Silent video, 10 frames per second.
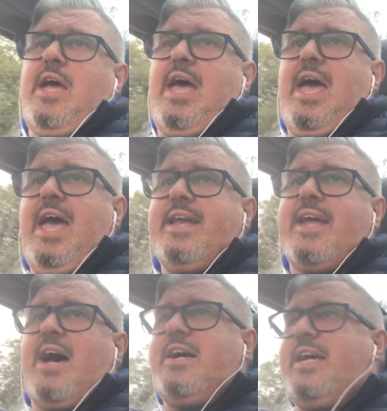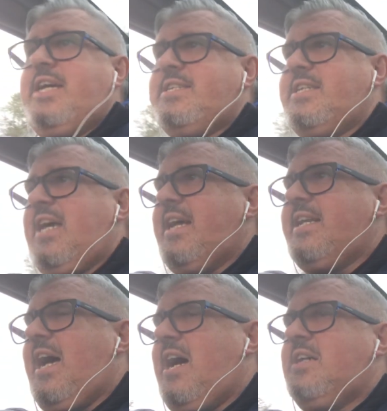header, easy
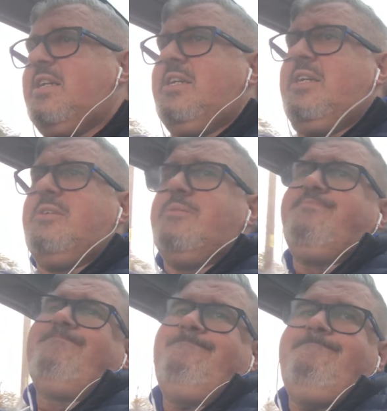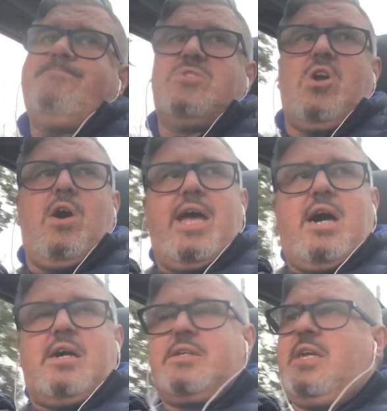header.
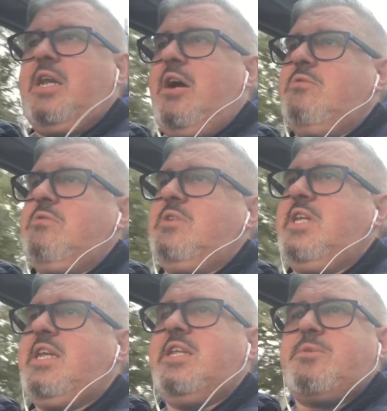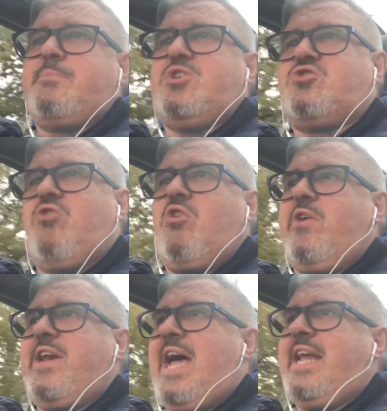Dyer, needed to be
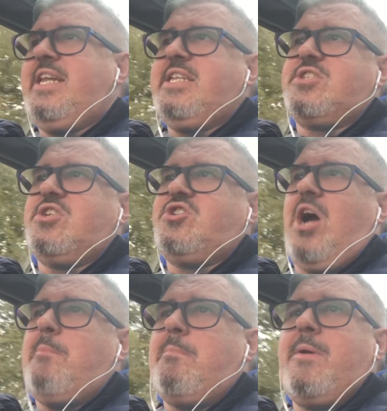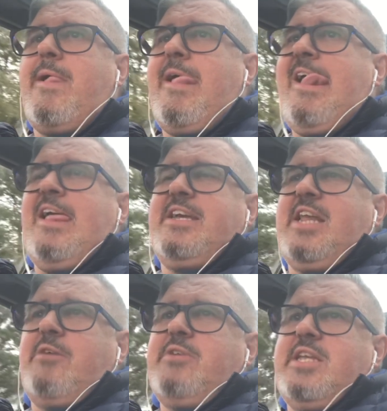stronger in that, needed to jump.
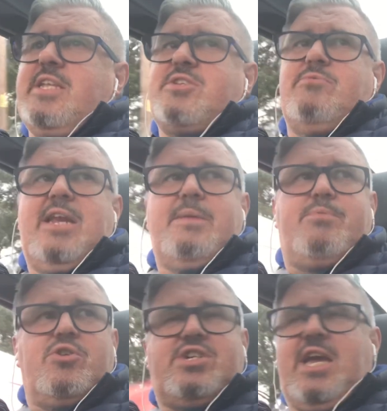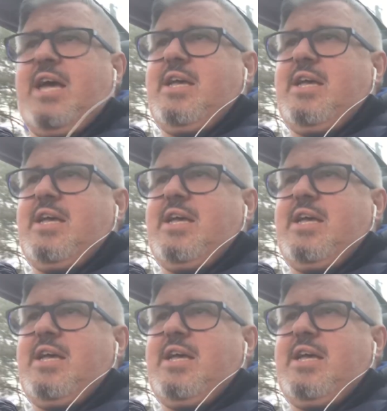needed to really push it,